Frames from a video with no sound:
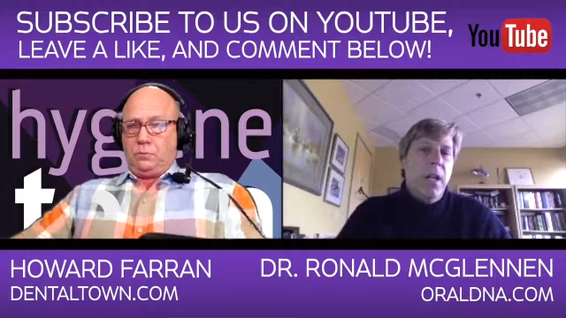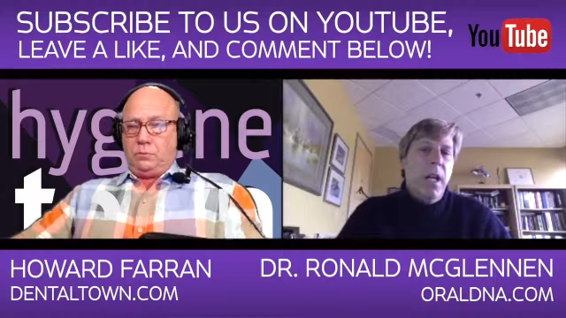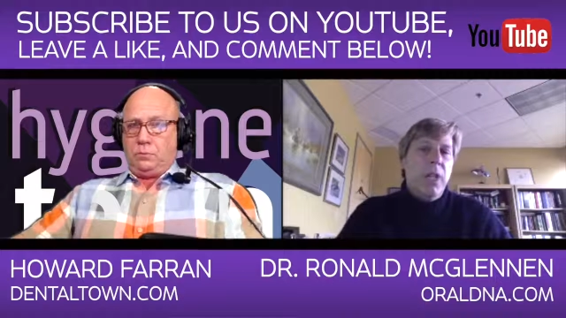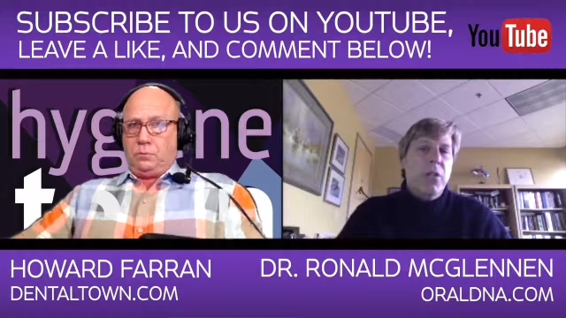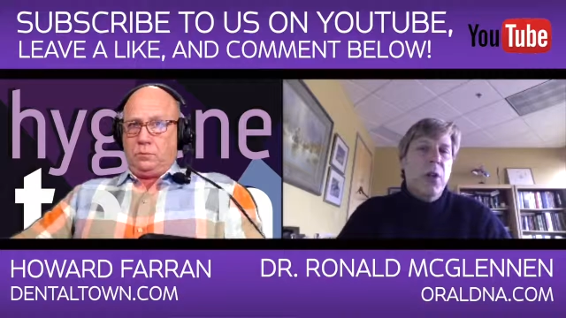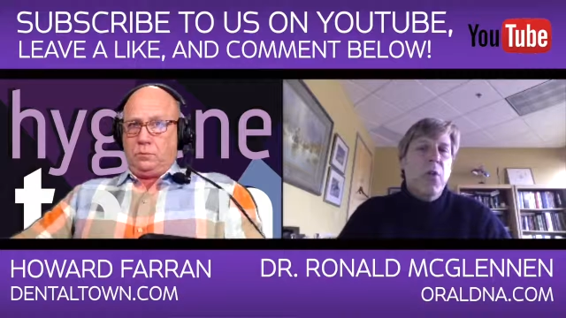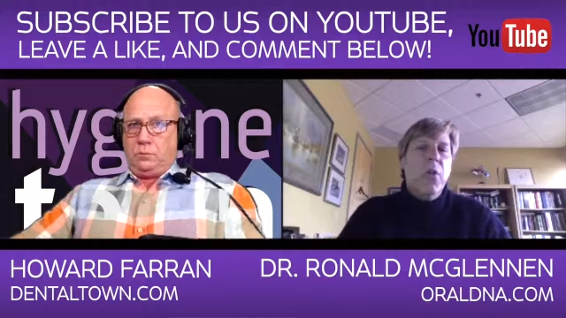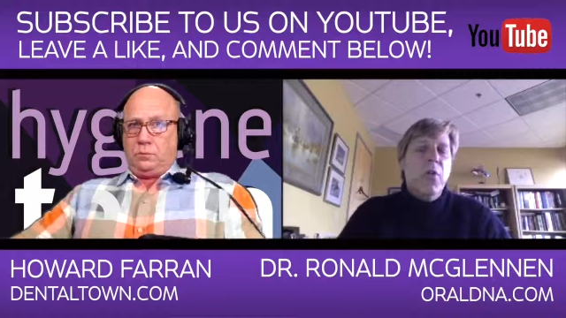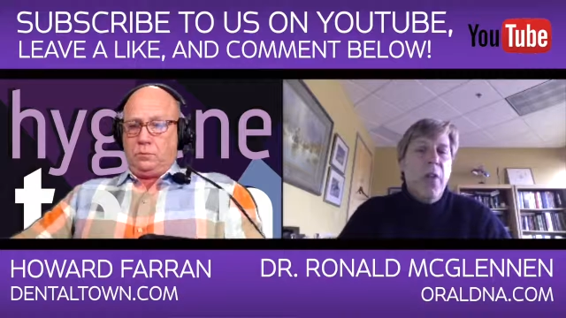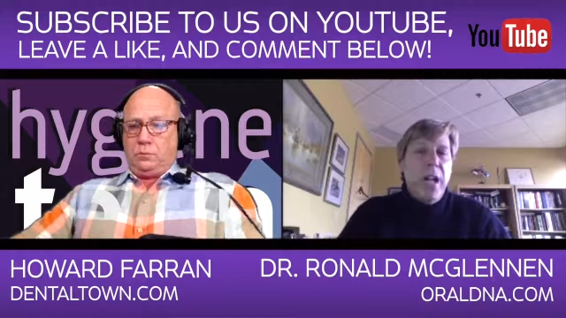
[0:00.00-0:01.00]
Speaker 1: And
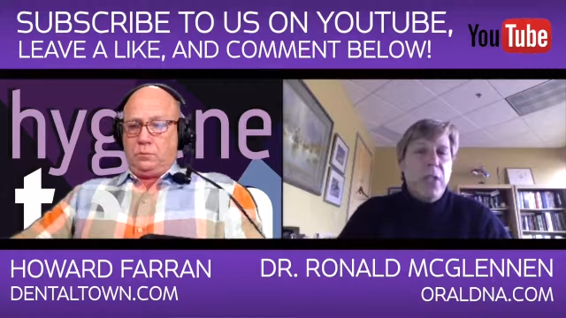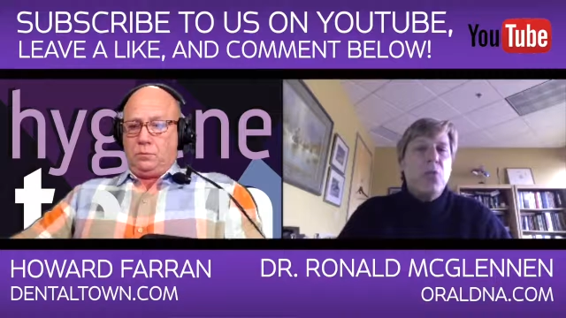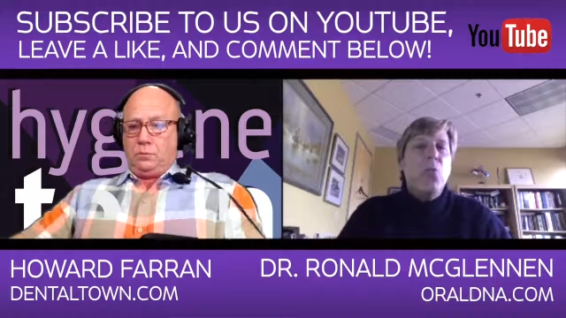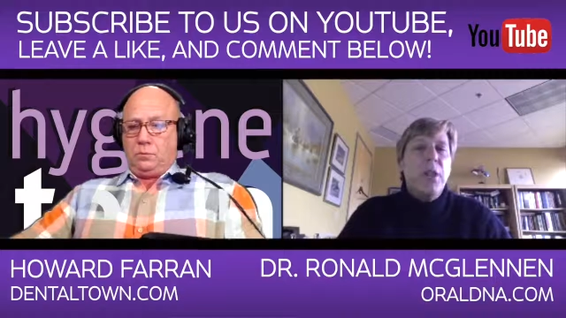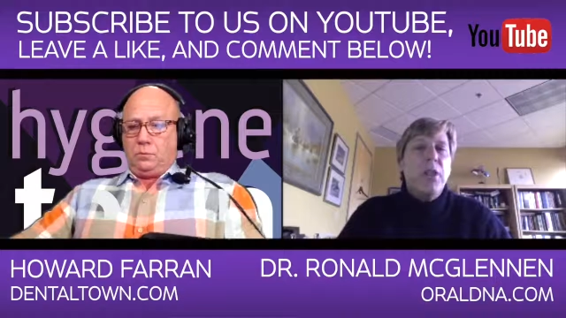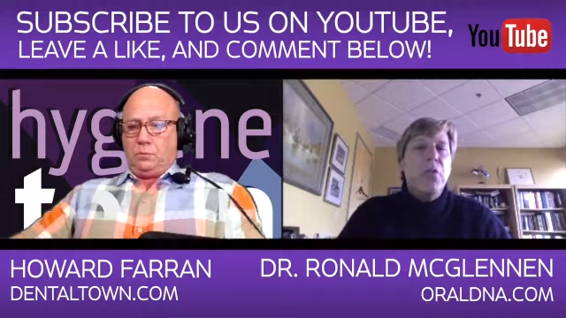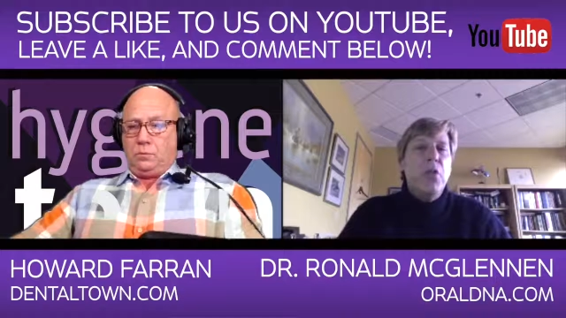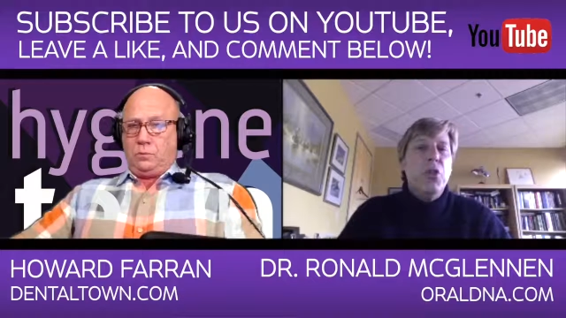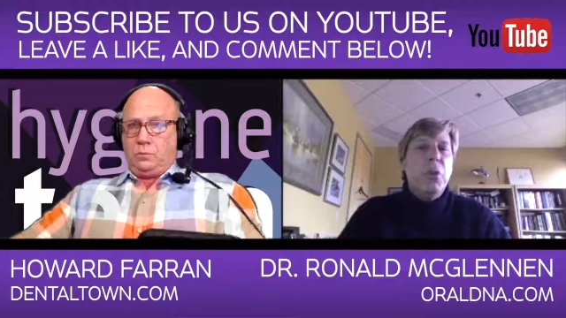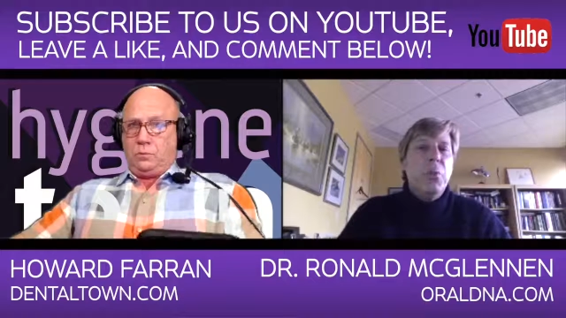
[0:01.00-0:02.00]
so that's what the
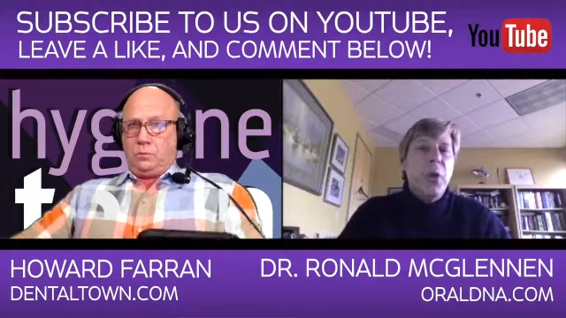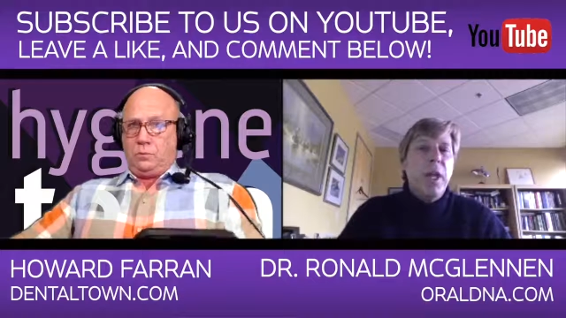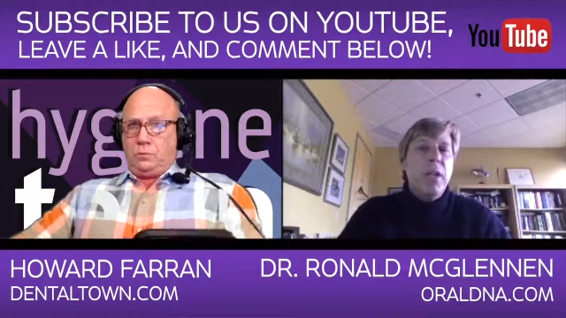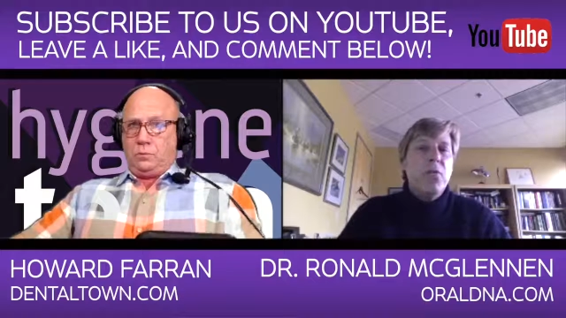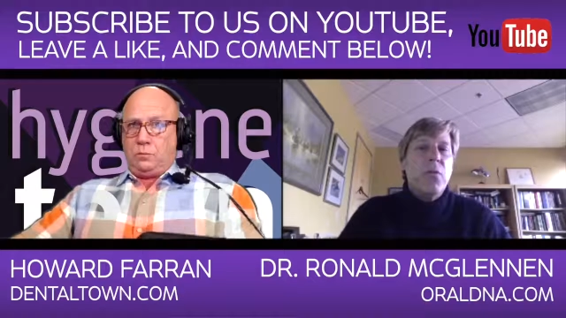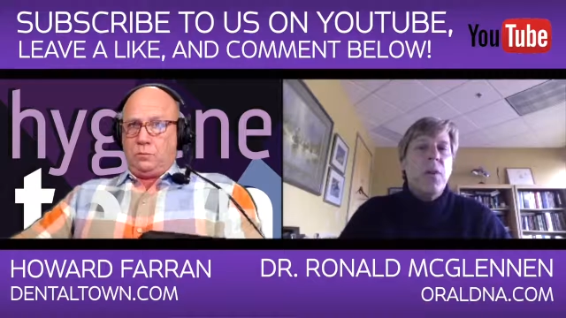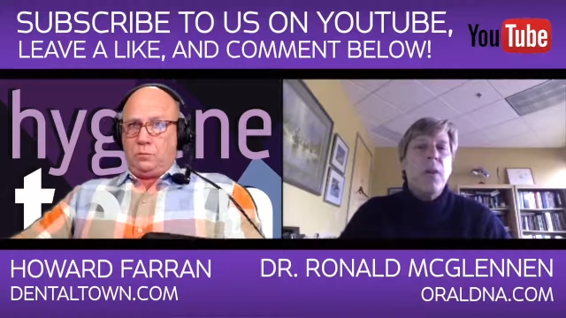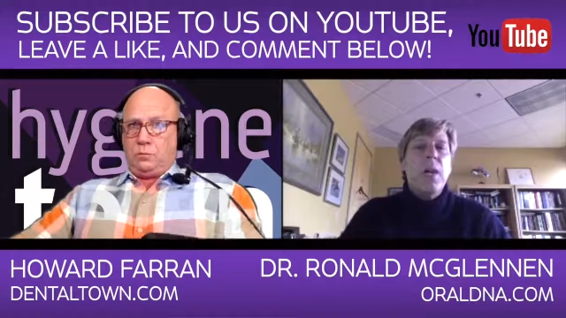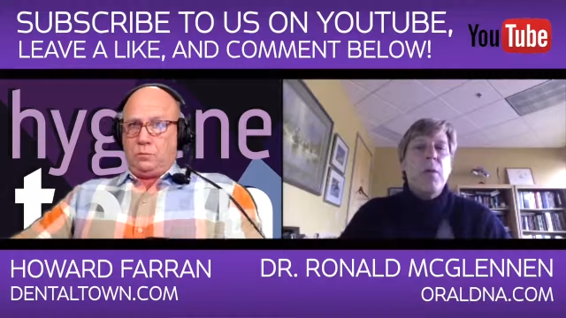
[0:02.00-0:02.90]
future brings for